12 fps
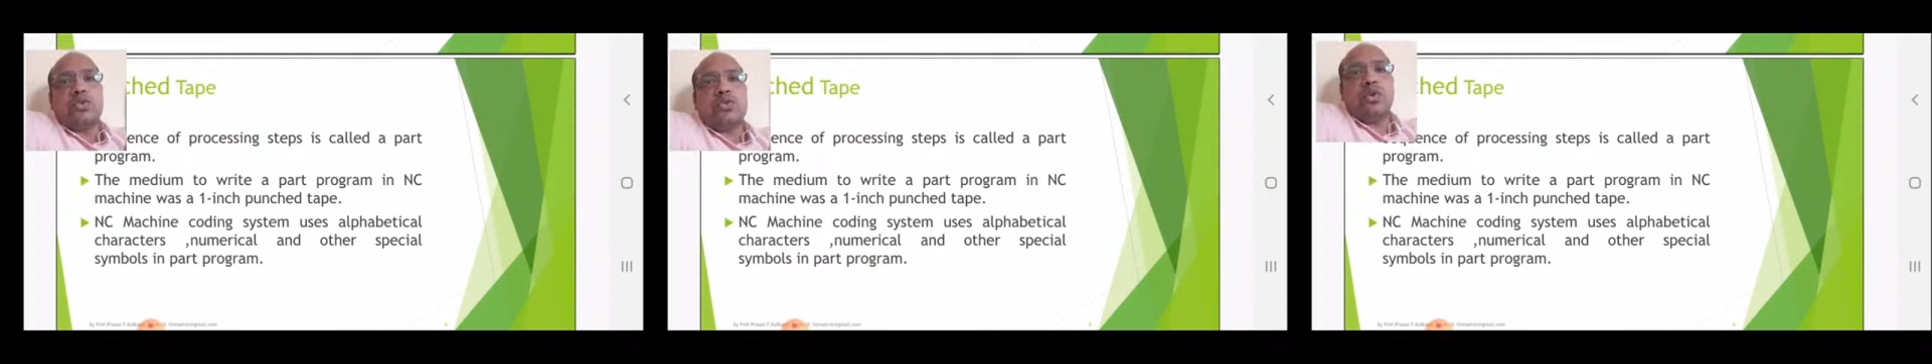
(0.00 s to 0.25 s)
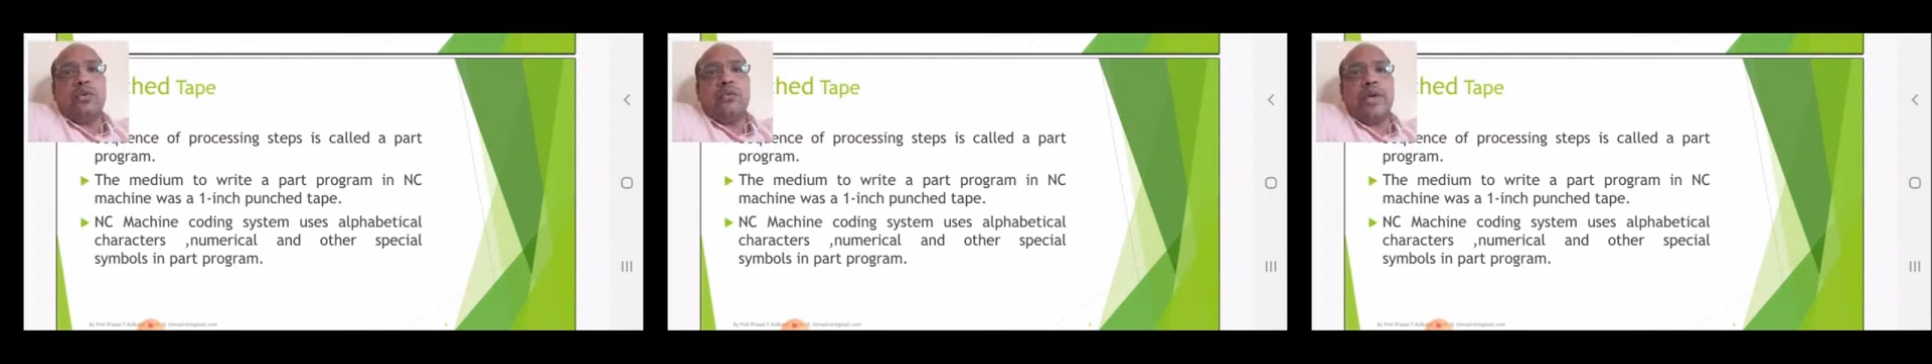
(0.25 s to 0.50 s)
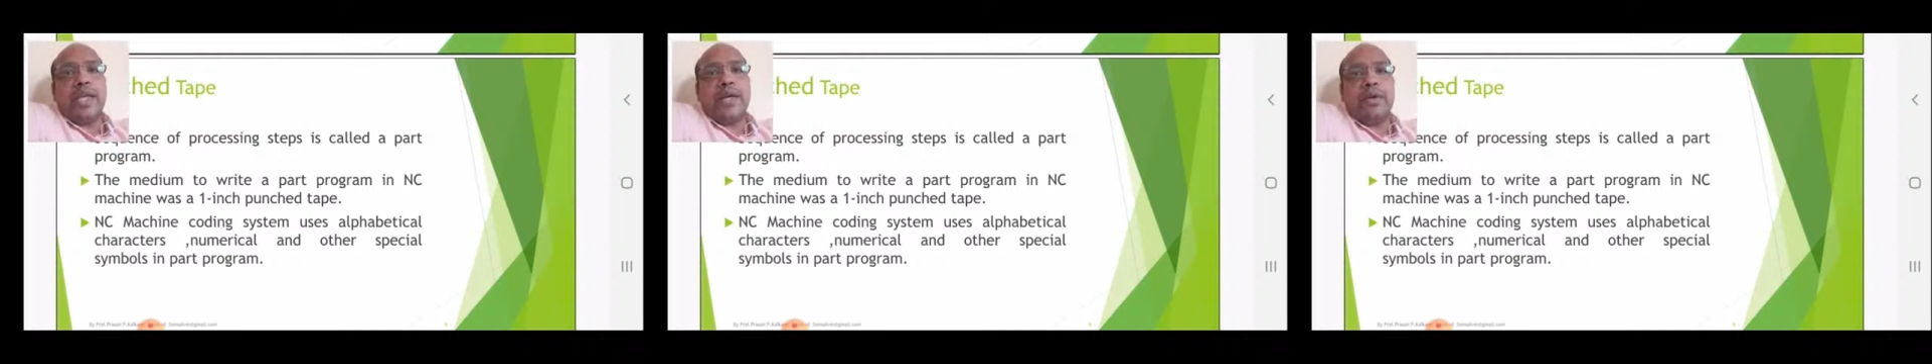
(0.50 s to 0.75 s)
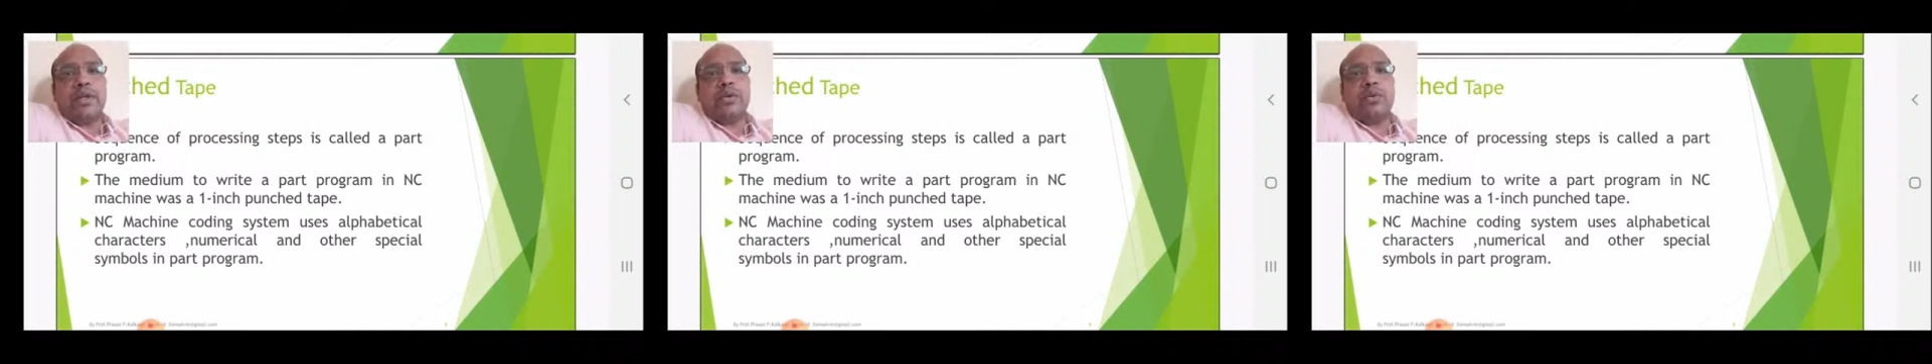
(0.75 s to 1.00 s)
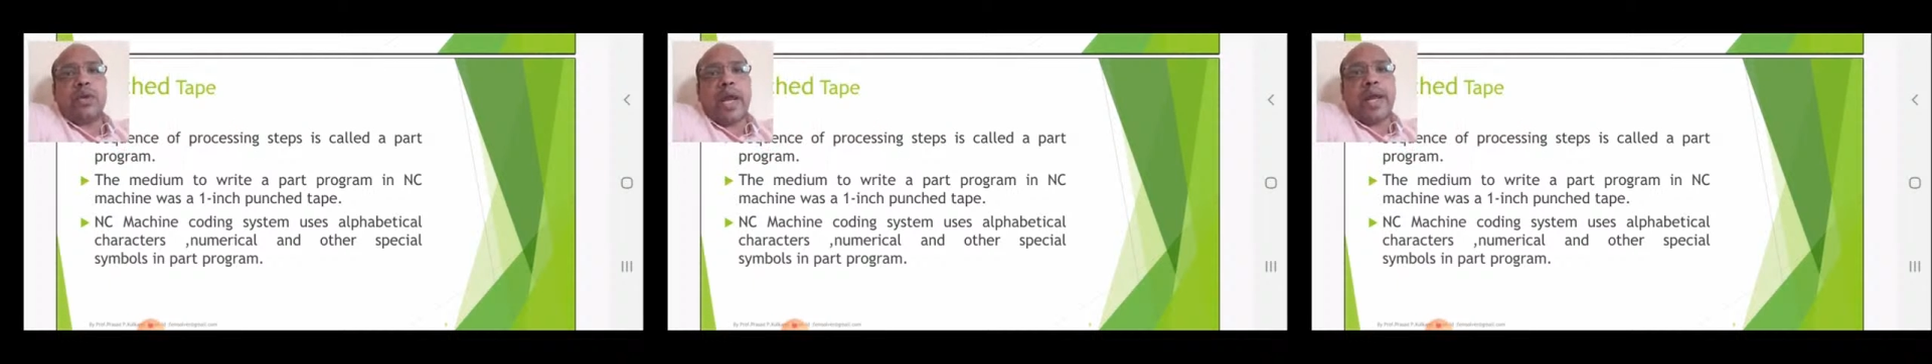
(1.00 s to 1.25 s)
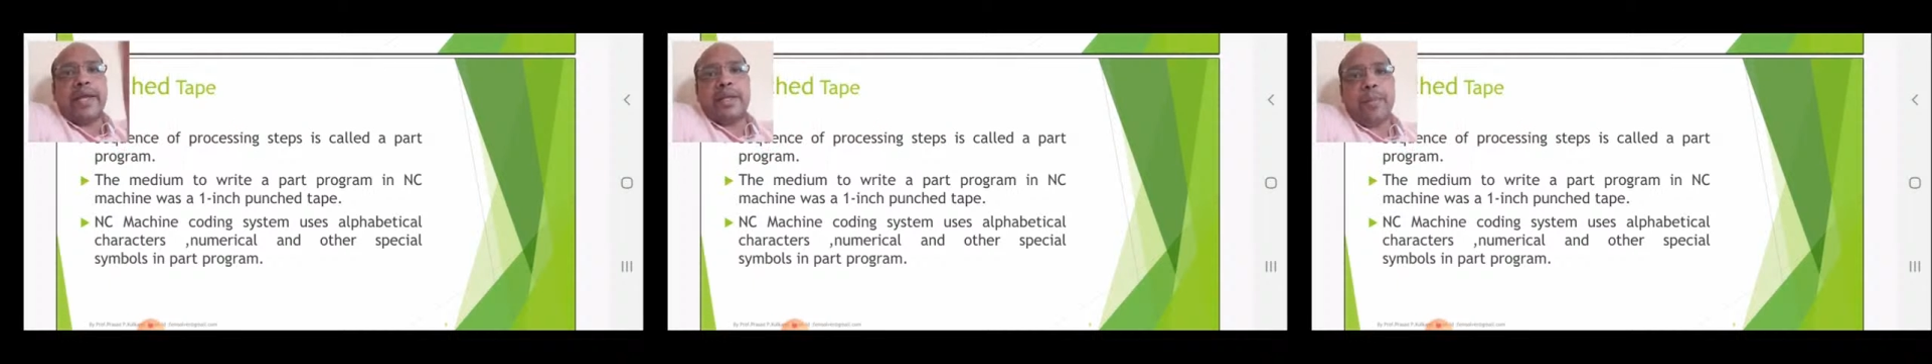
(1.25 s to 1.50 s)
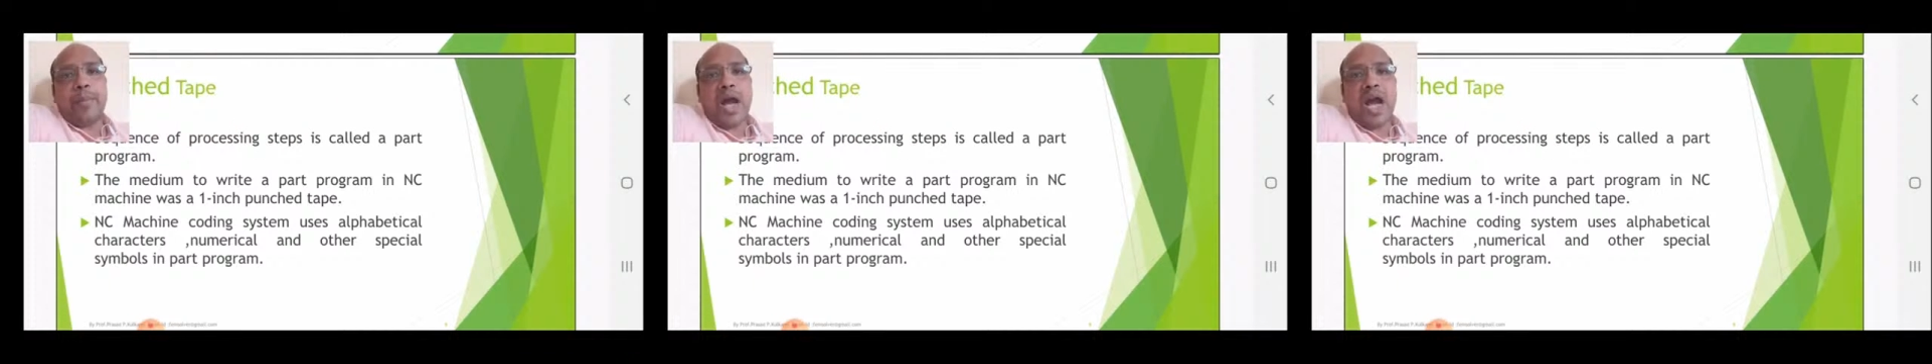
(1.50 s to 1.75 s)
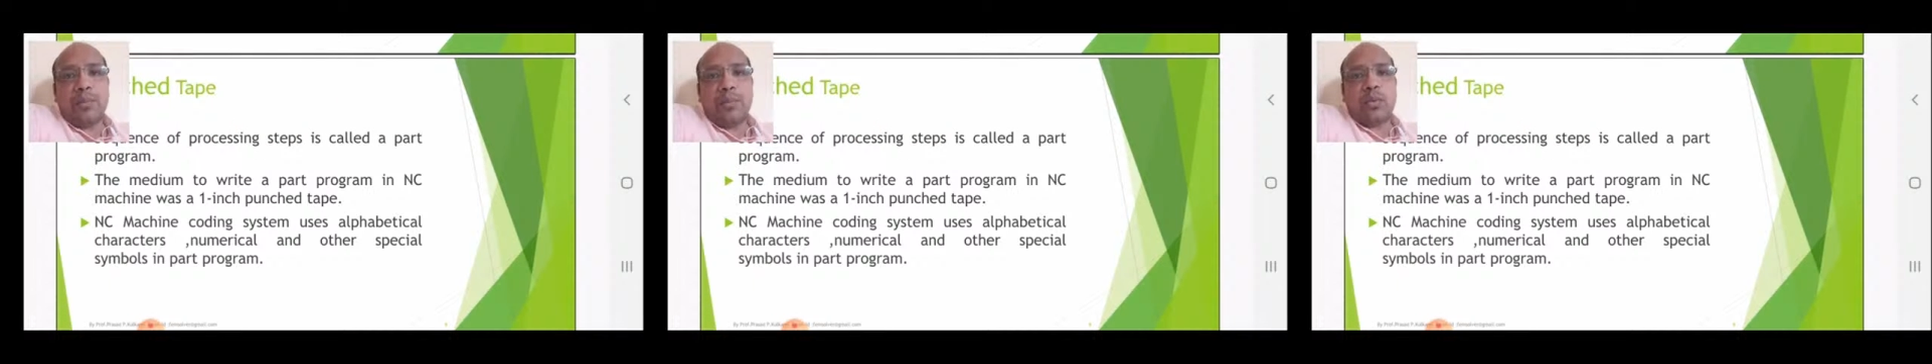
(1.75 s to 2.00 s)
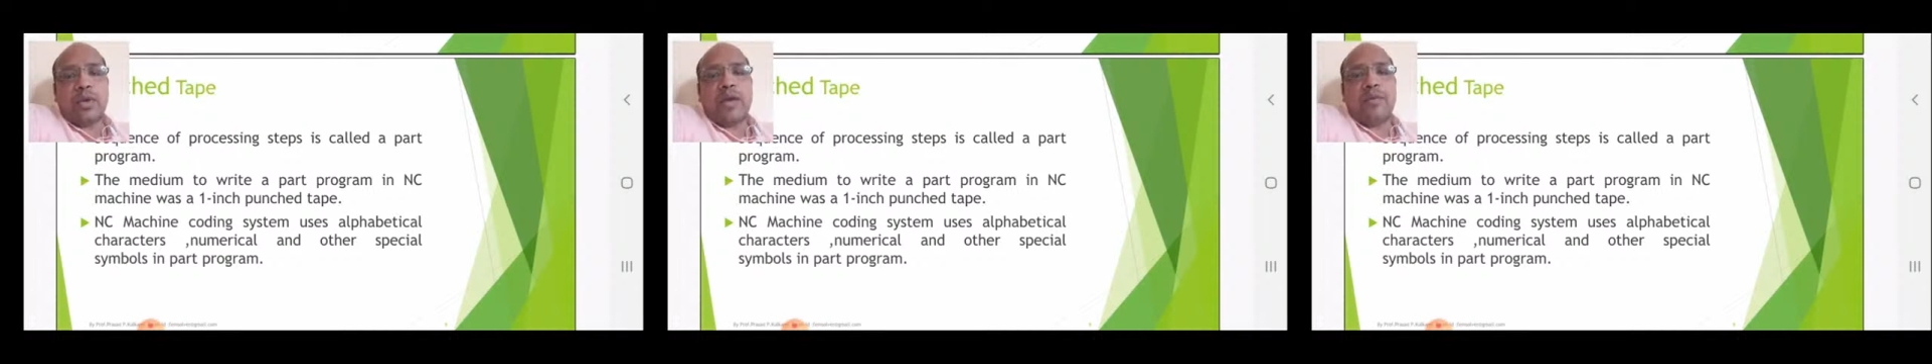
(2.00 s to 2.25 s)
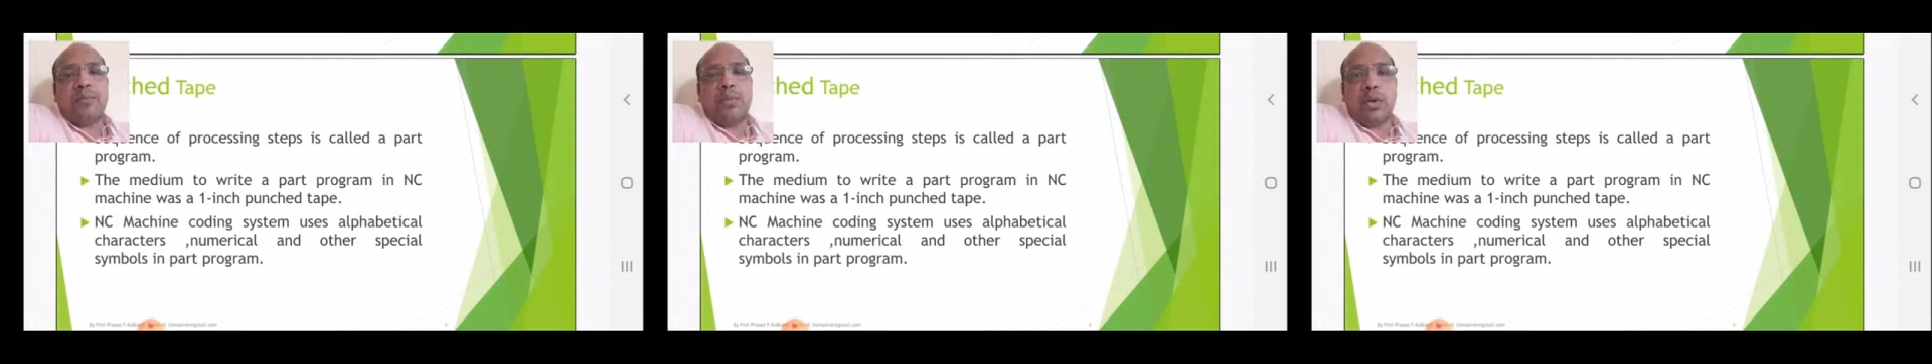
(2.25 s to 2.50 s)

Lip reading: So whenever you write a part program